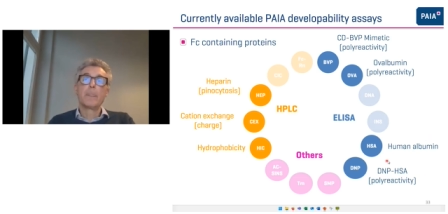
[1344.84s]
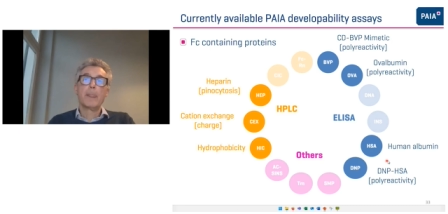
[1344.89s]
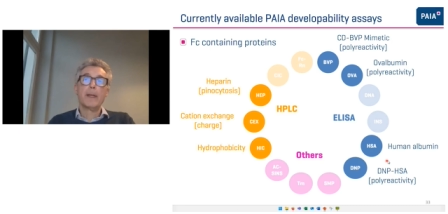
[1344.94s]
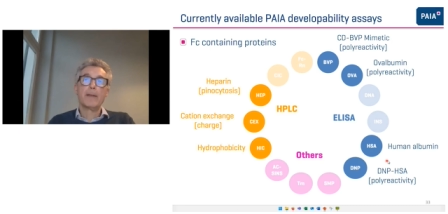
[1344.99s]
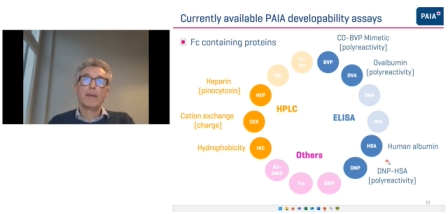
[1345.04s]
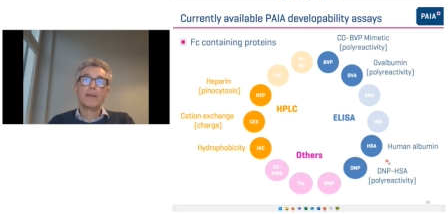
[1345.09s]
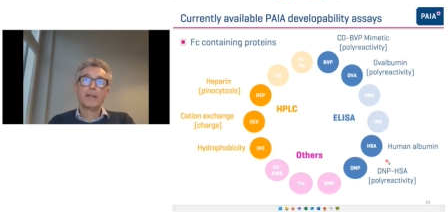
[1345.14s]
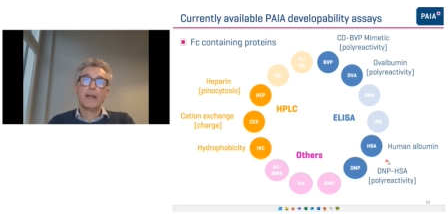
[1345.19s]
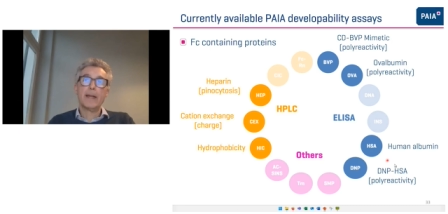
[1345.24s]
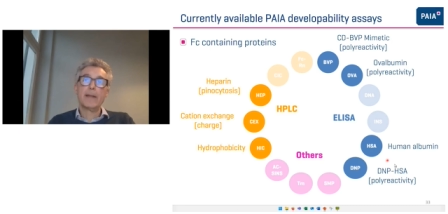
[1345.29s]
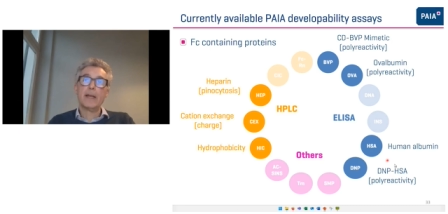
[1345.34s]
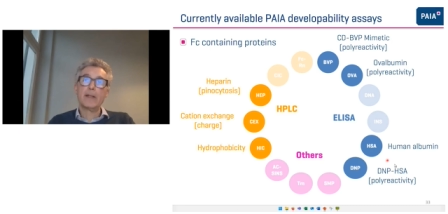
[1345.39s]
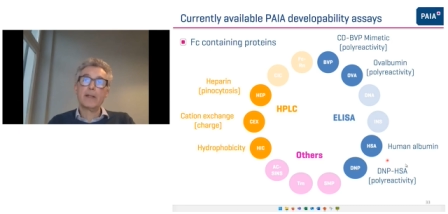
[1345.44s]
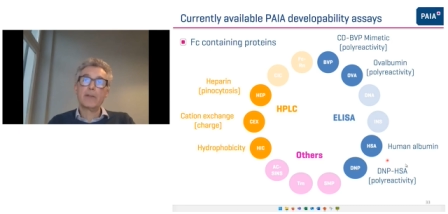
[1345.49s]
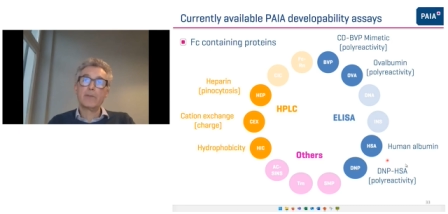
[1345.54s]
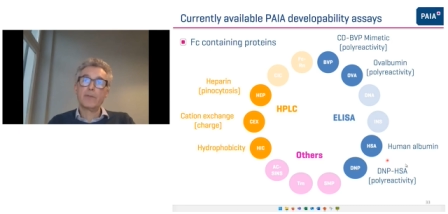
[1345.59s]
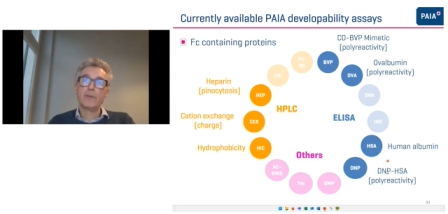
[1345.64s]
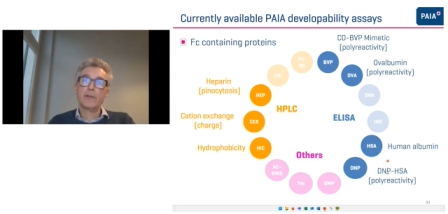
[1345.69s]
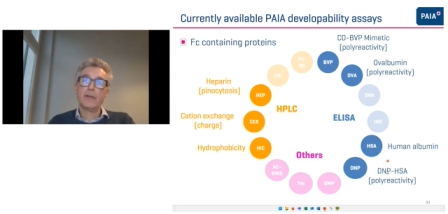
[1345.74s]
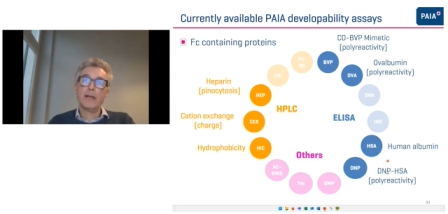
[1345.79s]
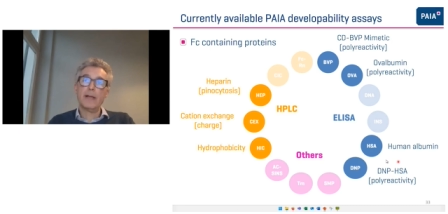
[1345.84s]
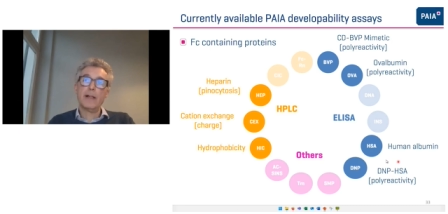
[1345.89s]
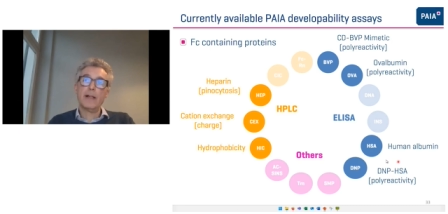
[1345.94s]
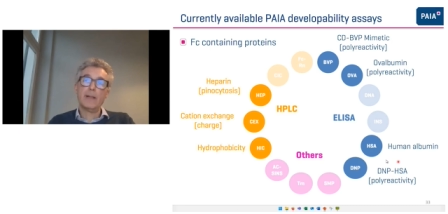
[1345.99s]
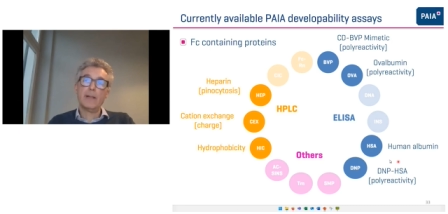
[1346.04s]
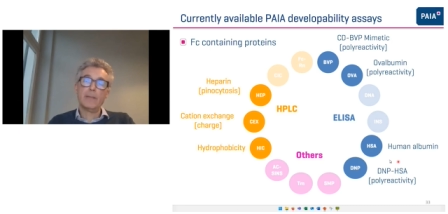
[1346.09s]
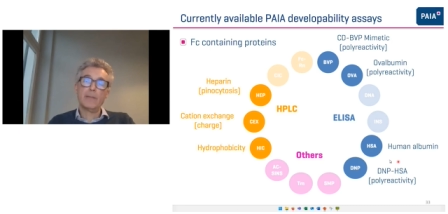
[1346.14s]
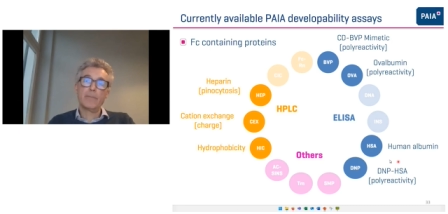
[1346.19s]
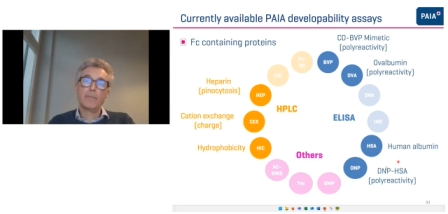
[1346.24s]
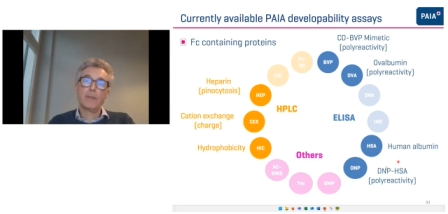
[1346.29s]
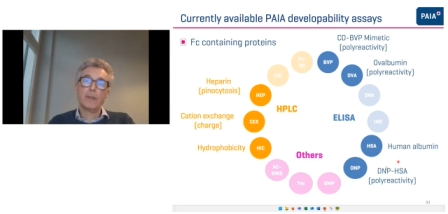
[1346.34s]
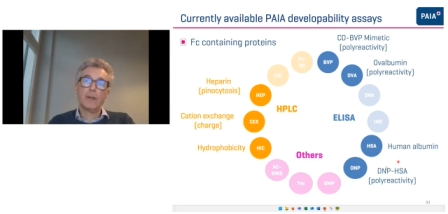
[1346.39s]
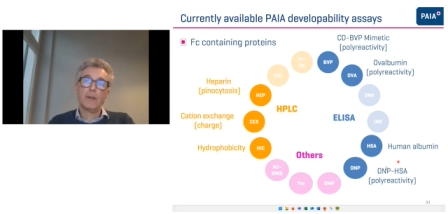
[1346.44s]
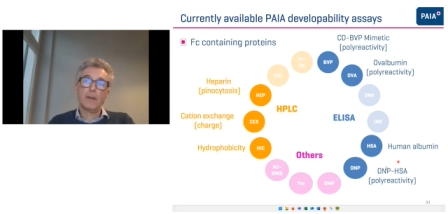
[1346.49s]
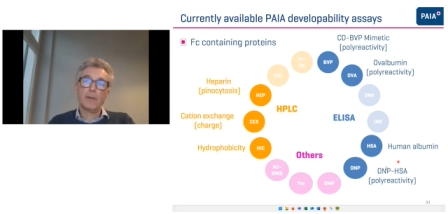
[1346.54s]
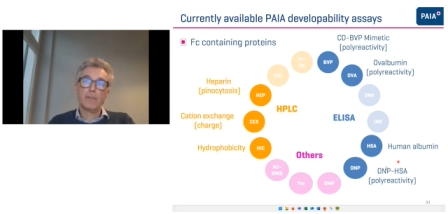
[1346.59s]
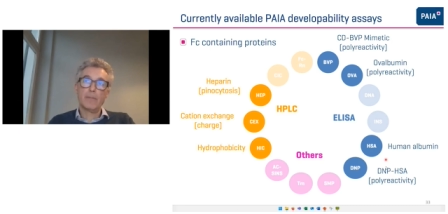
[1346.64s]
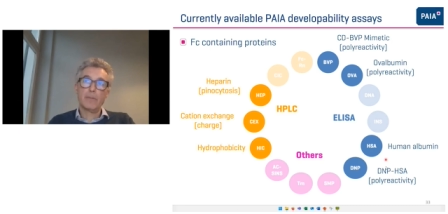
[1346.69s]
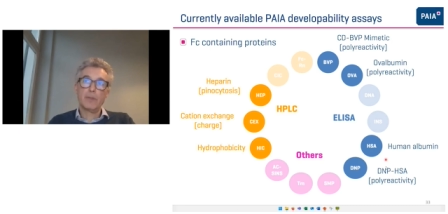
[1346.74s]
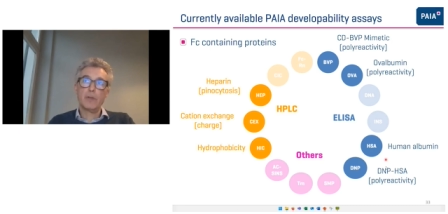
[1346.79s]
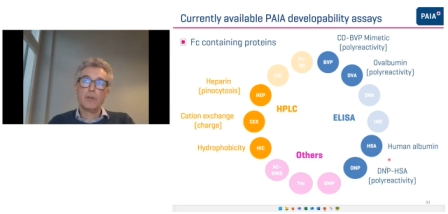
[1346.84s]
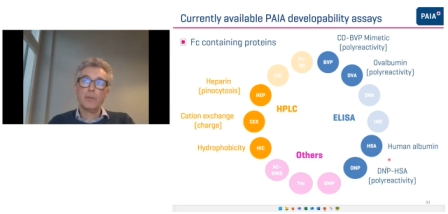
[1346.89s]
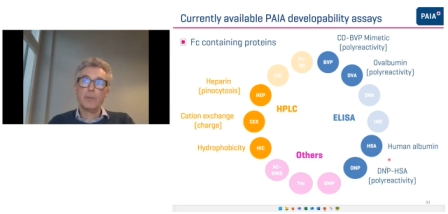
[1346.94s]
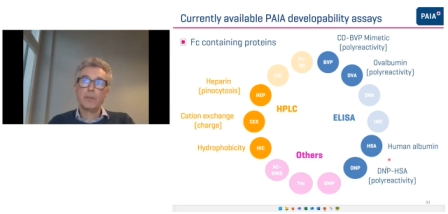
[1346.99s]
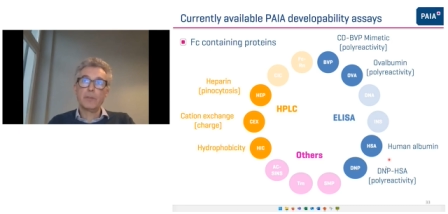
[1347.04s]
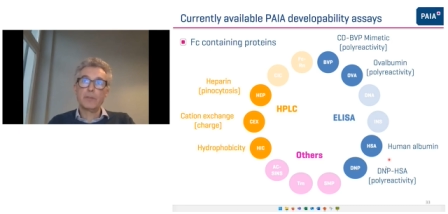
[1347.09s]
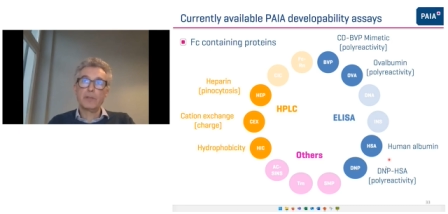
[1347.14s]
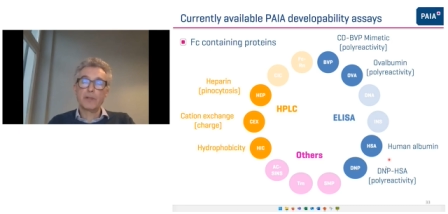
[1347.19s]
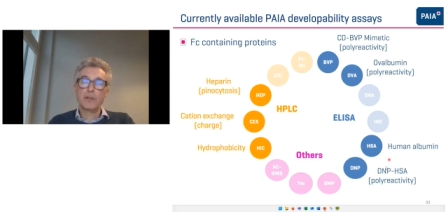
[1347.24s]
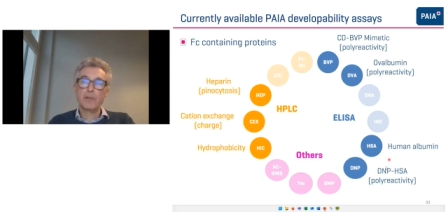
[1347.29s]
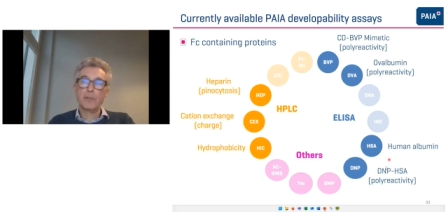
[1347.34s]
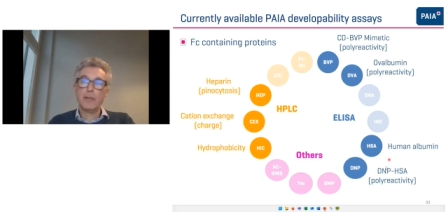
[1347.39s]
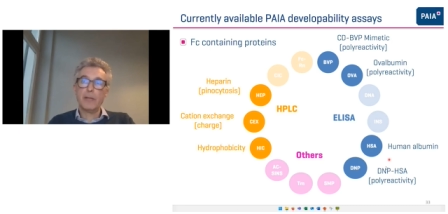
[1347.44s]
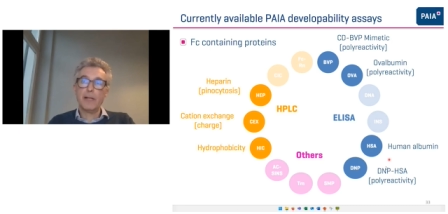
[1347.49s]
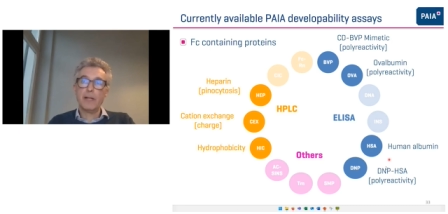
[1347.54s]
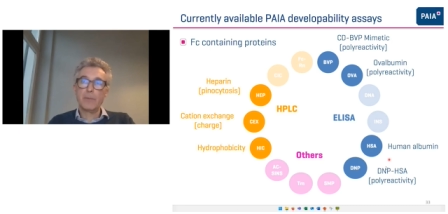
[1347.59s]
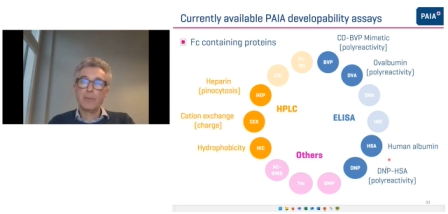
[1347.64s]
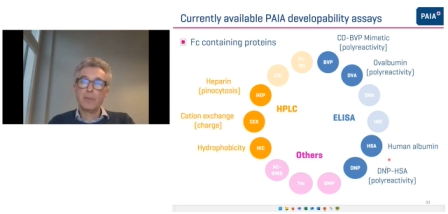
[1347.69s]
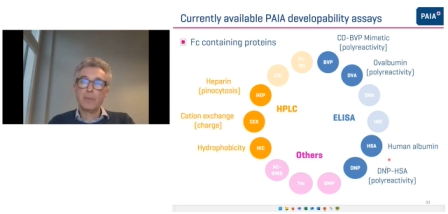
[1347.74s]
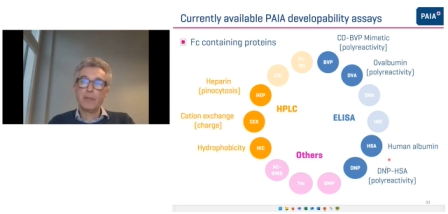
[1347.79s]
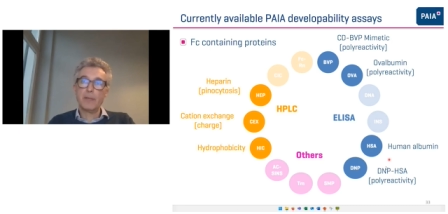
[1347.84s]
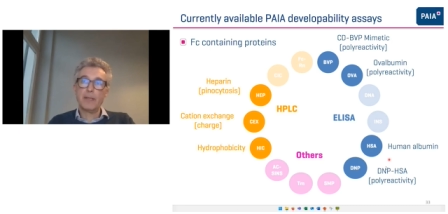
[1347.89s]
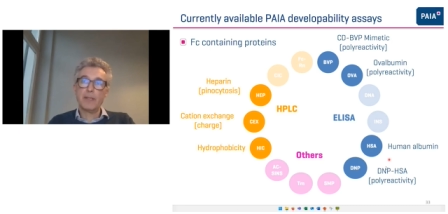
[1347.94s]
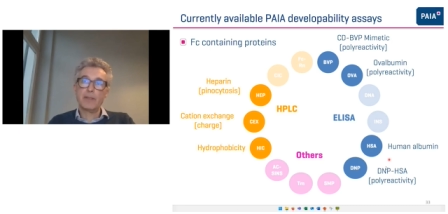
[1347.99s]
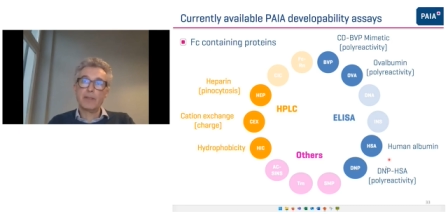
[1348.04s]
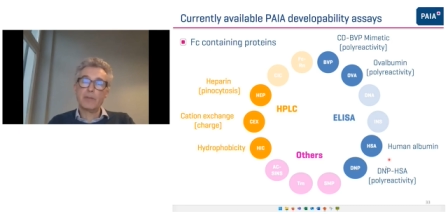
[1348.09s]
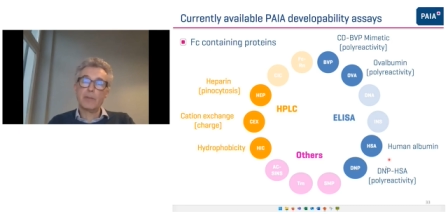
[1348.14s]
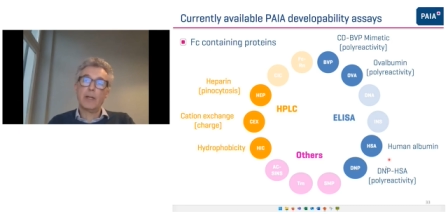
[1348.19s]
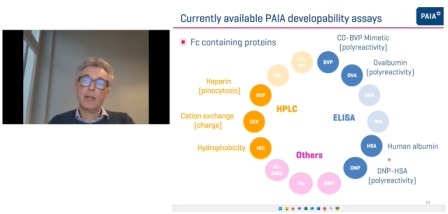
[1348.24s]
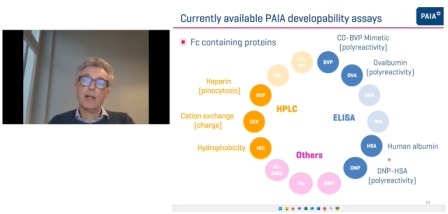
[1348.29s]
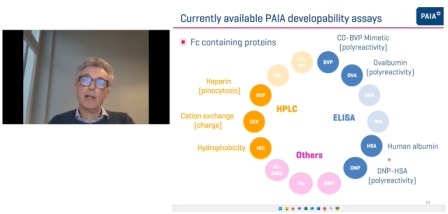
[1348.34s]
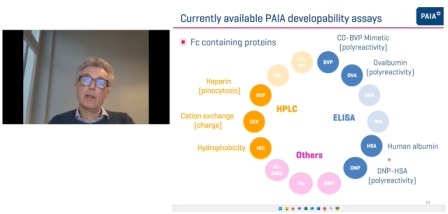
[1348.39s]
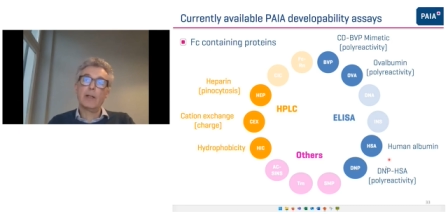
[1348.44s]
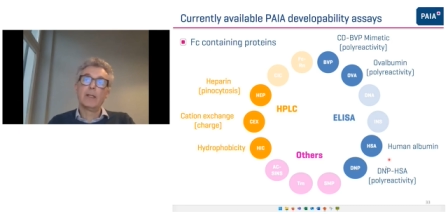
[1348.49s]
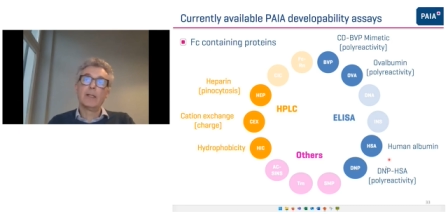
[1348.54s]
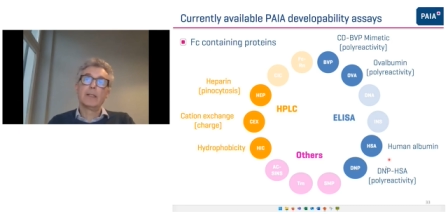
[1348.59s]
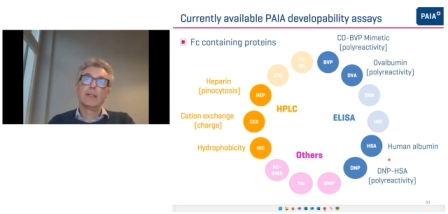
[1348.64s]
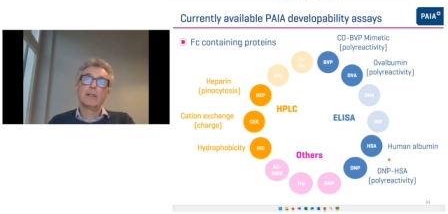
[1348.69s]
and dinitrophenyl human serum albumin as well,